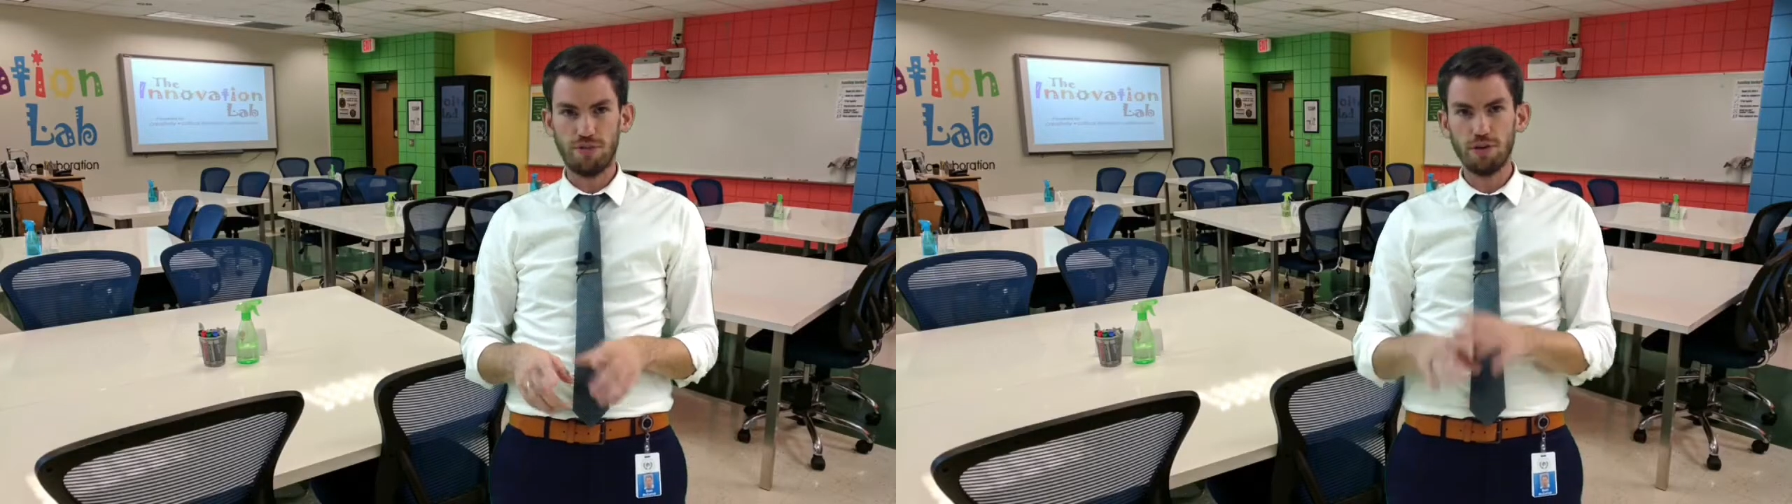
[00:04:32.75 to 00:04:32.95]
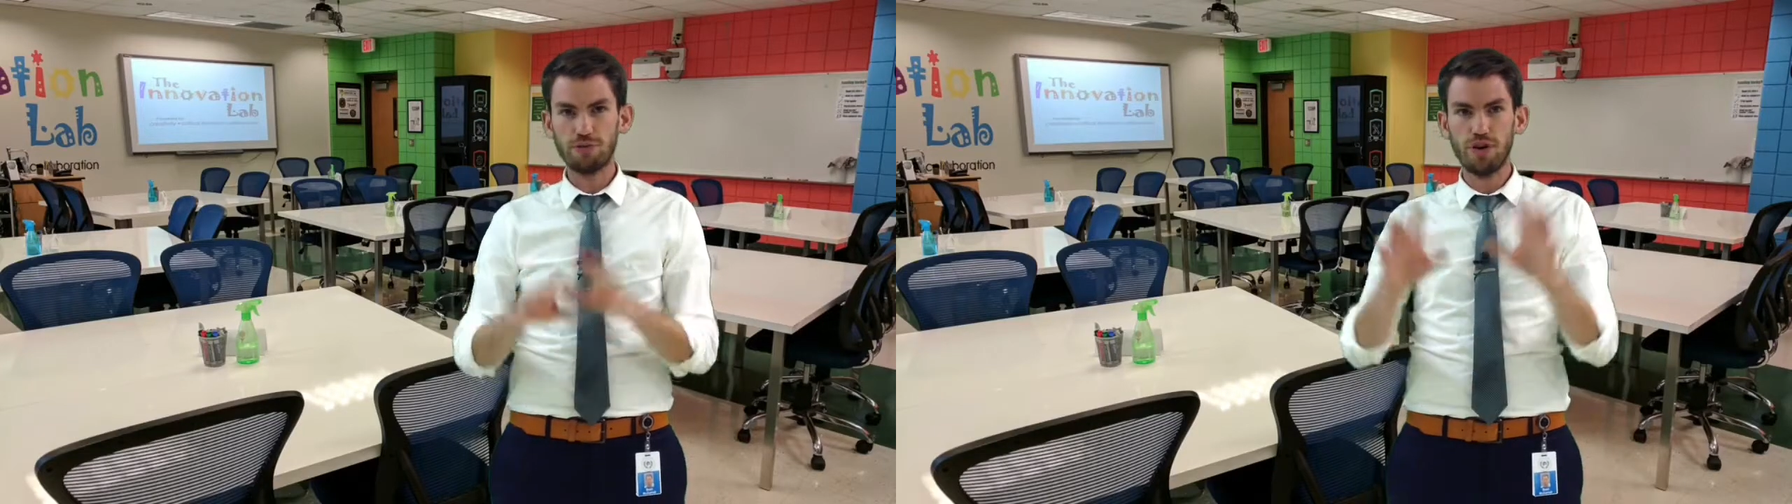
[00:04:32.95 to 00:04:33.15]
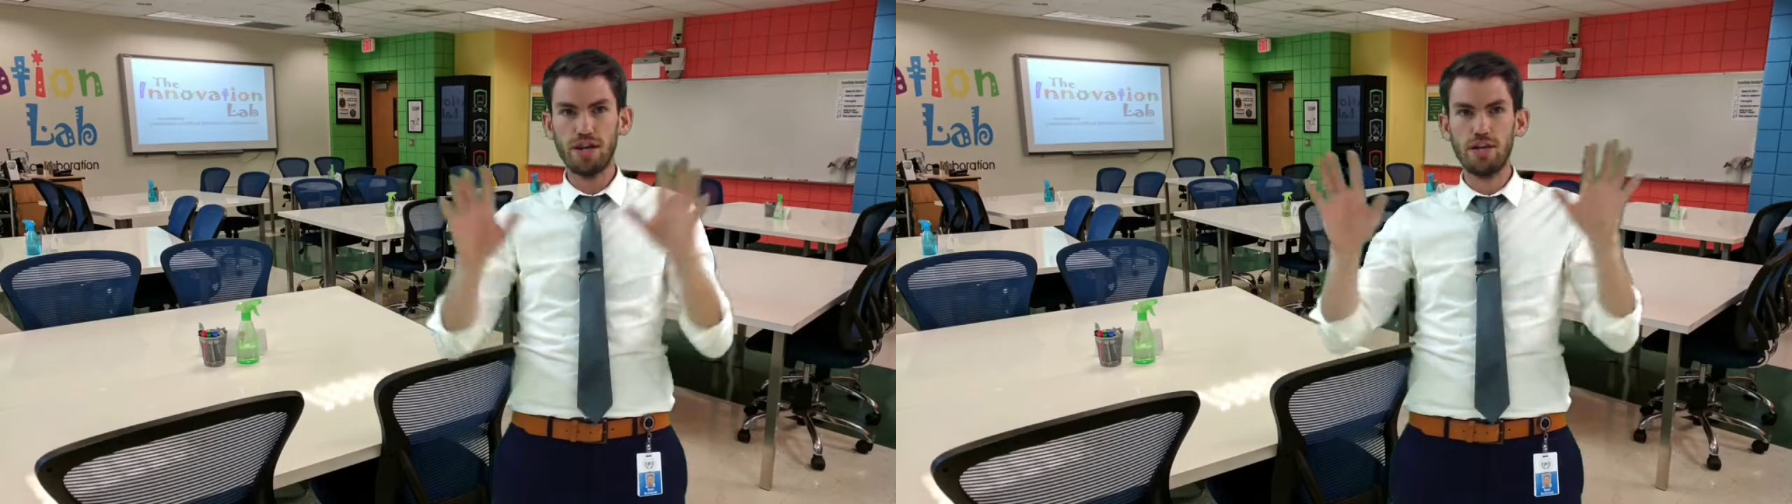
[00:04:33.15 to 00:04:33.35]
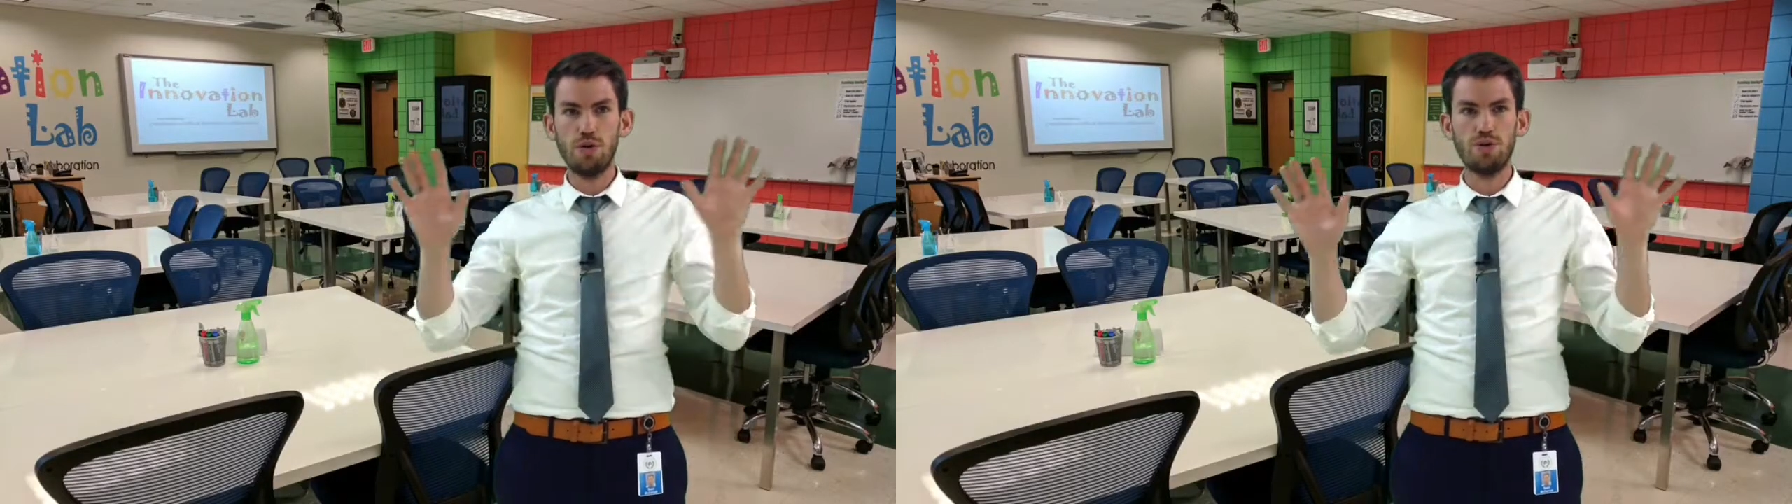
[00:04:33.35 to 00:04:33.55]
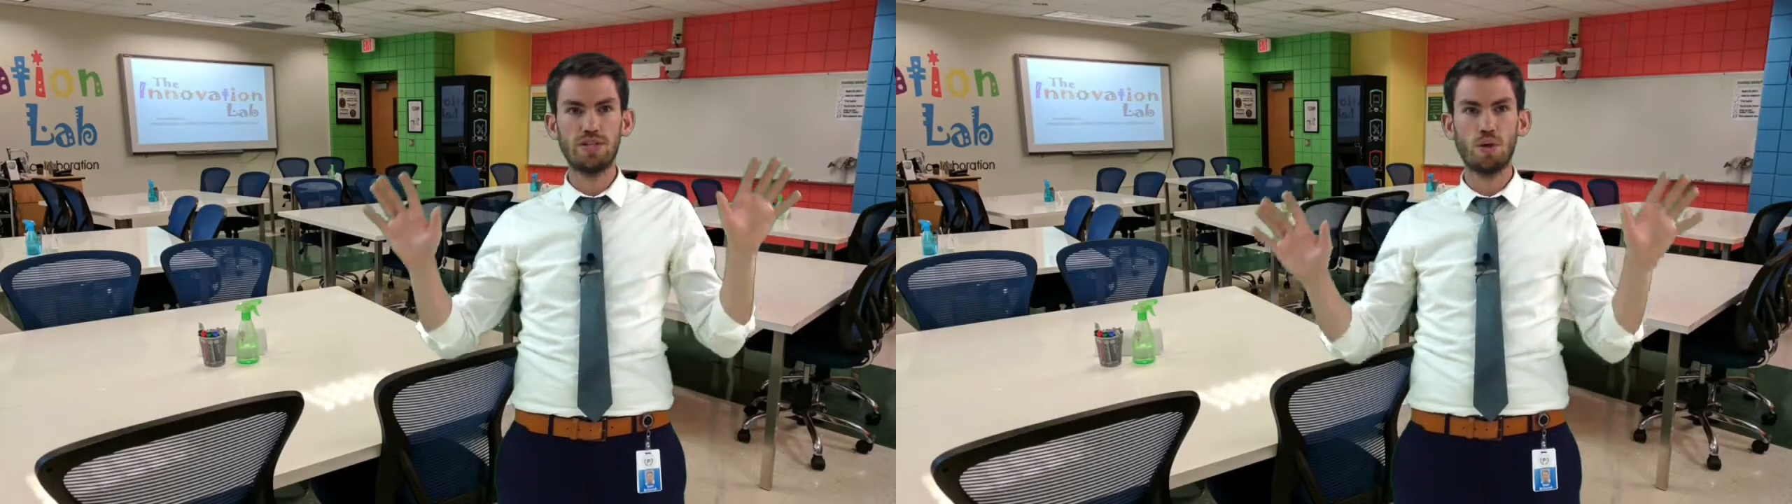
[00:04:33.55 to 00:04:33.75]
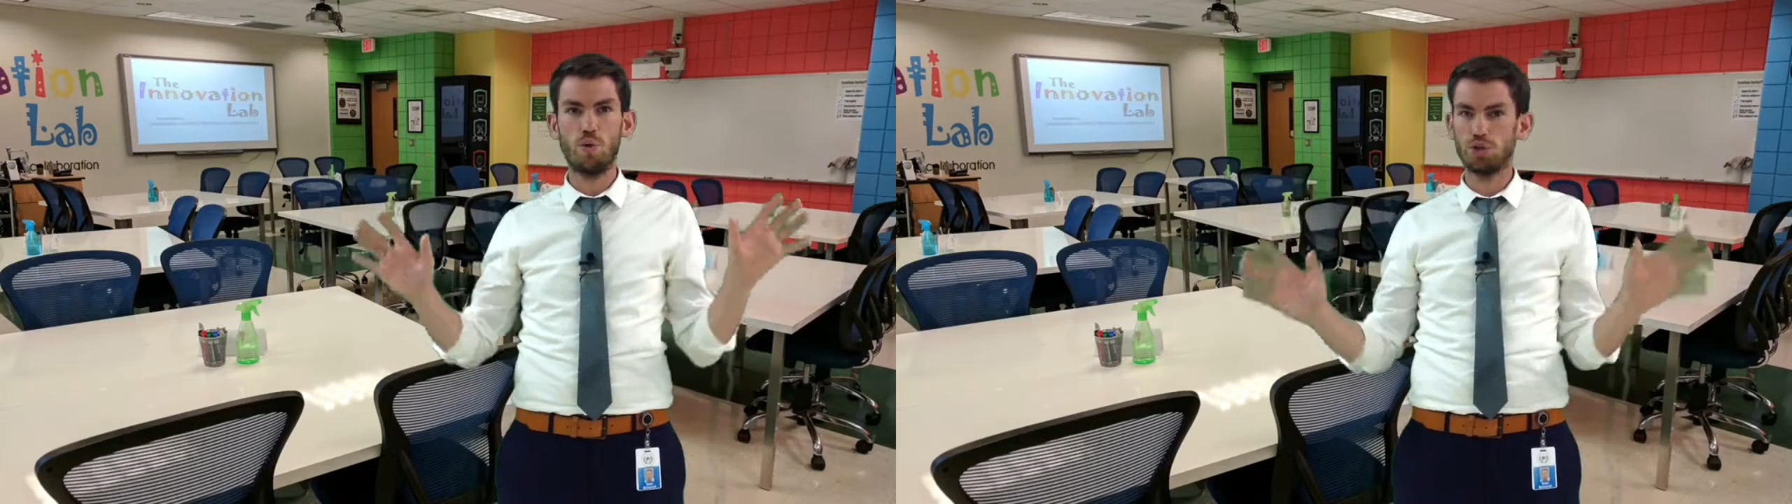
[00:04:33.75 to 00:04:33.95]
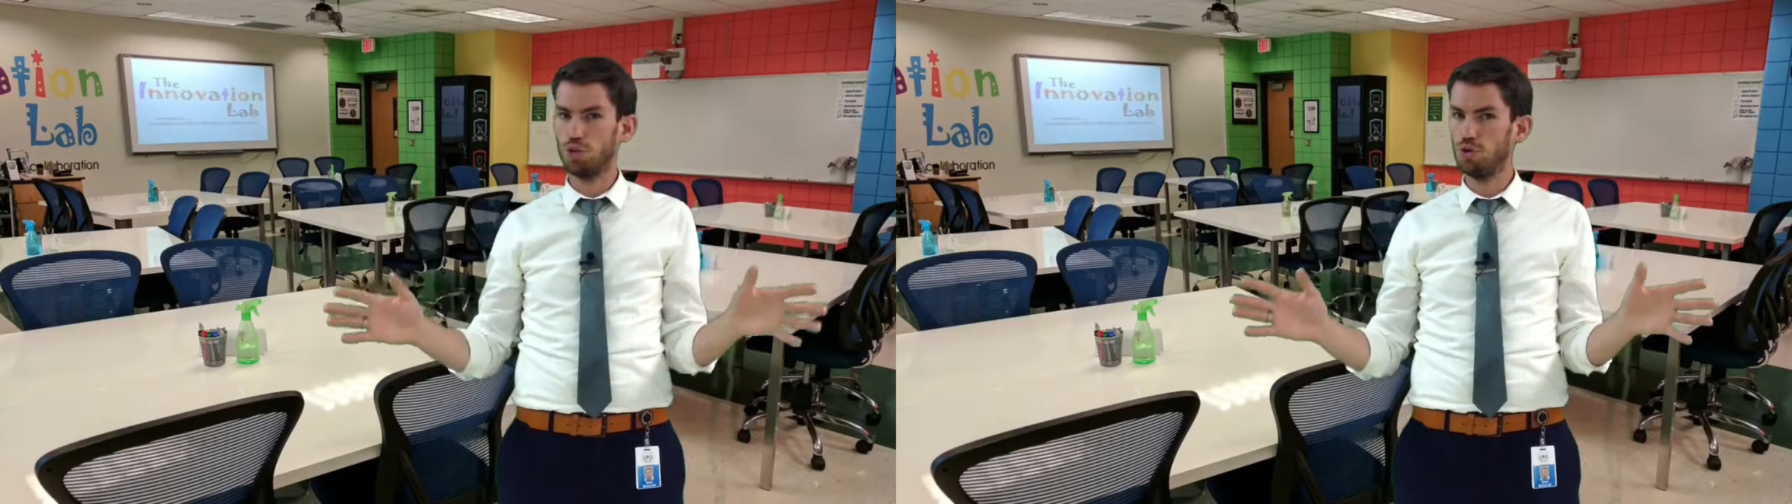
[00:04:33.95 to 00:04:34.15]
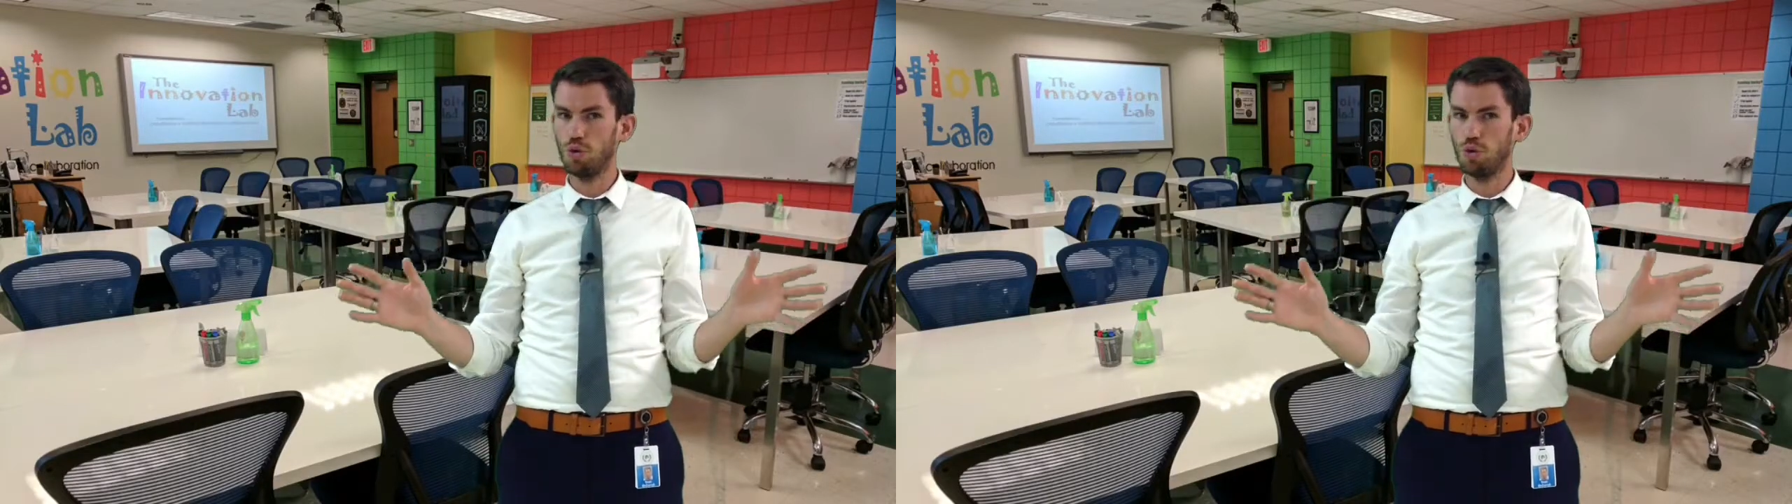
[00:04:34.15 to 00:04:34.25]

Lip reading: Feel free to use 2